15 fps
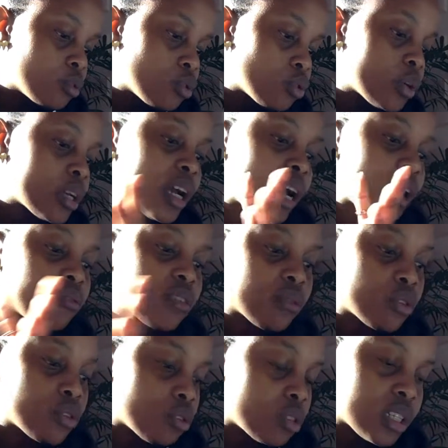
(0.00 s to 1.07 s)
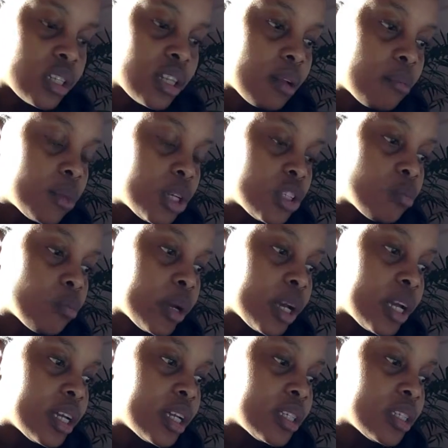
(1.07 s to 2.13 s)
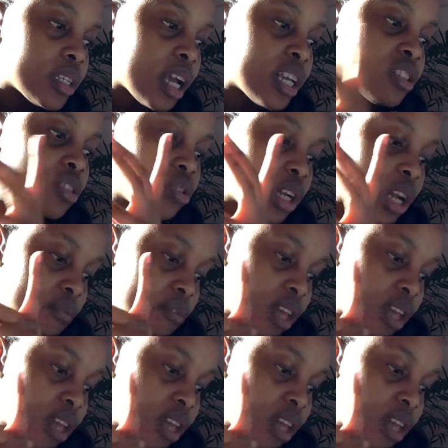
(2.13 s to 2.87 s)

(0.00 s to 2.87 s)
Twitter, I've never used it that much, but I still don't have